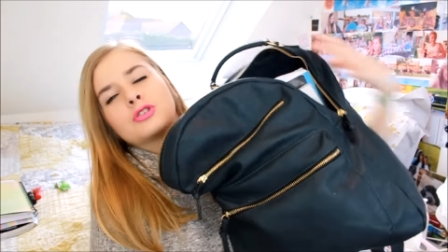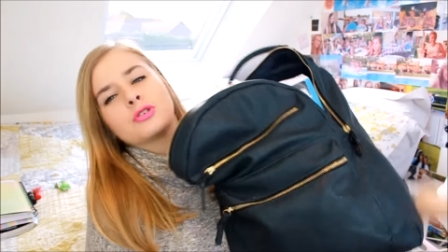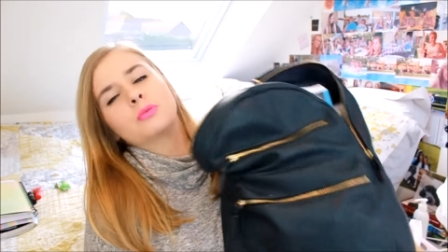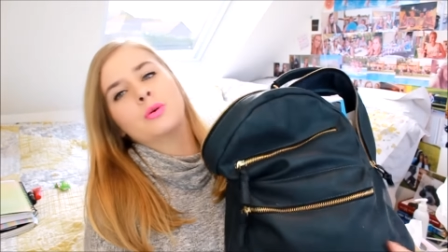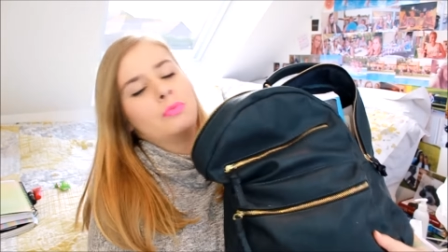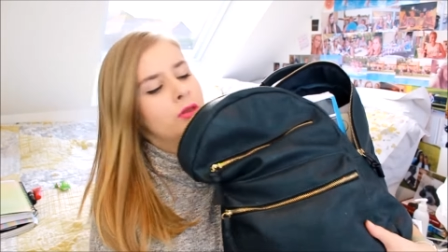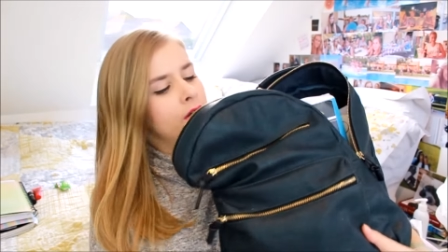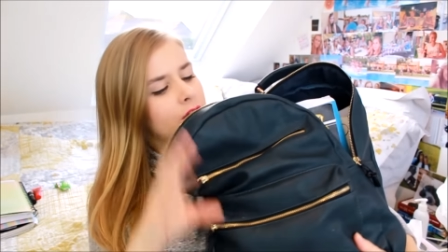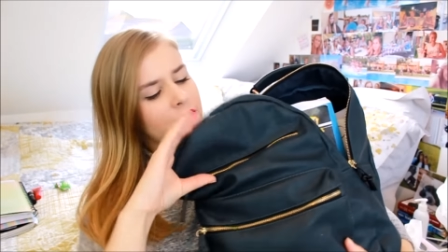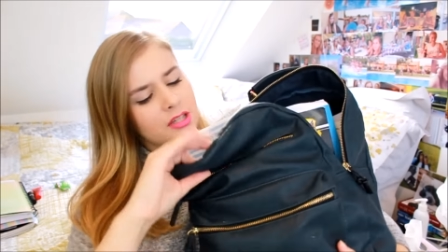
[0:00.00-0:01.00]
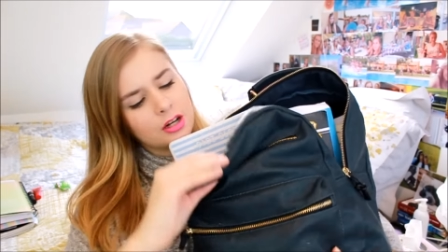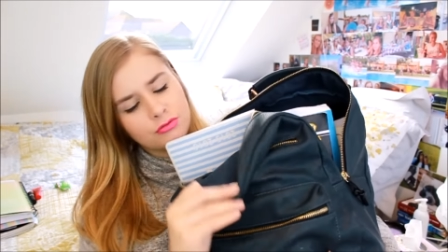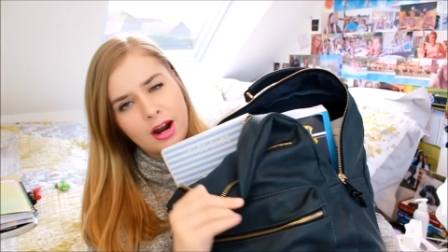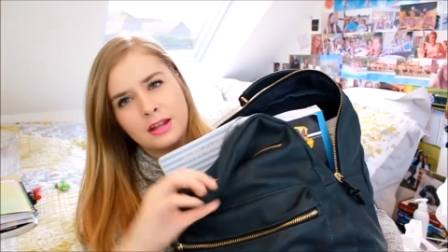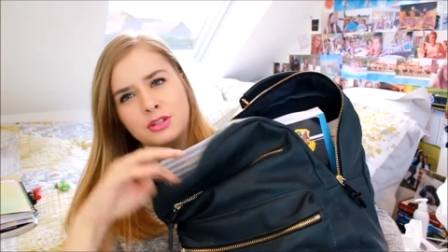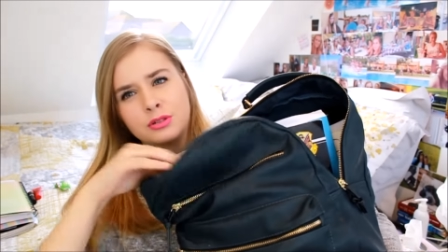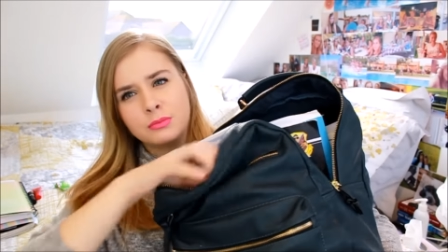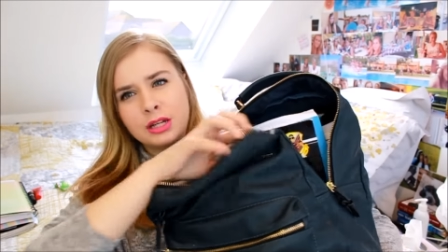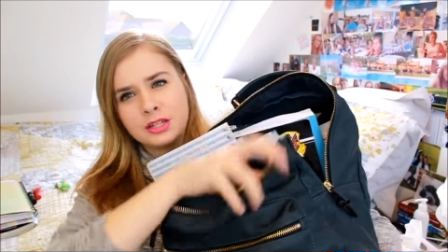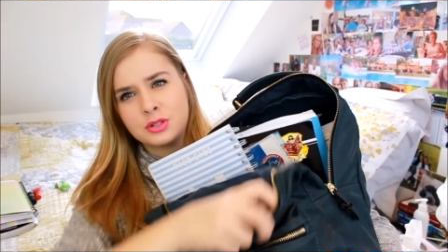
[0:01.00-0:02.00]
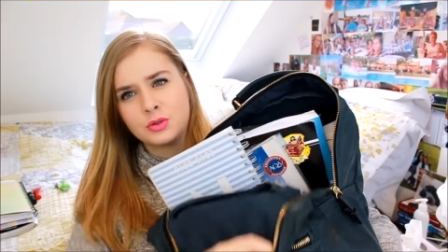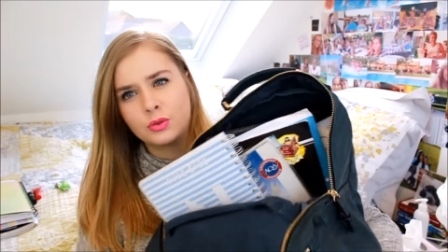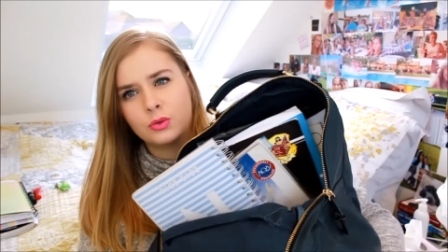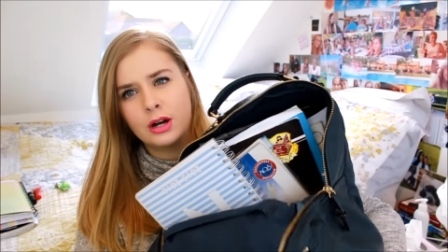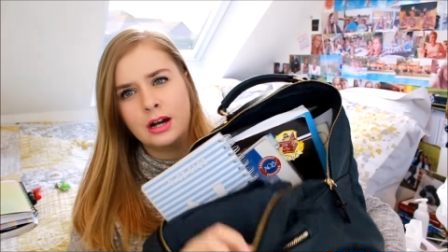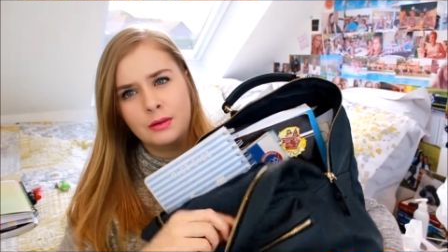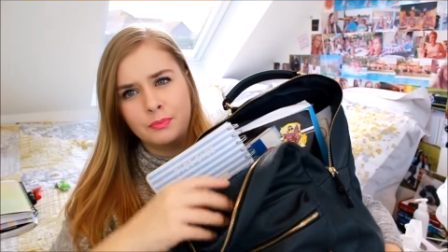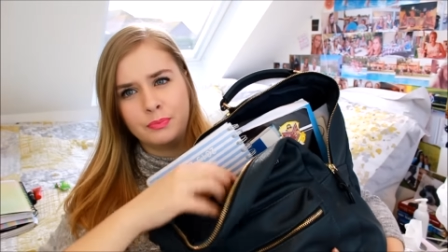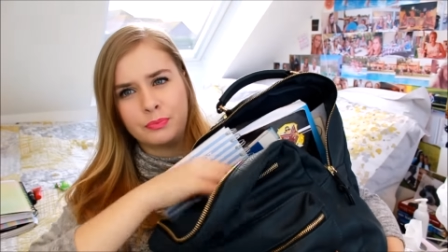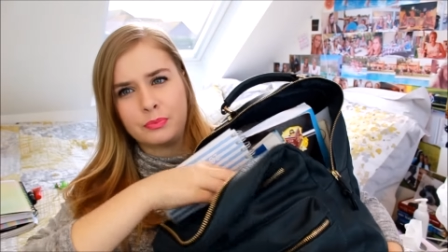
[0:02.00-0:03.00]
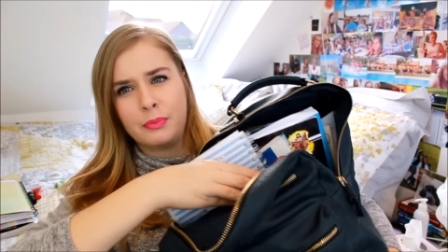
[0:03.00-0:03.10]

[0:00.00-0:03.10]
this through more. There is like a random little um,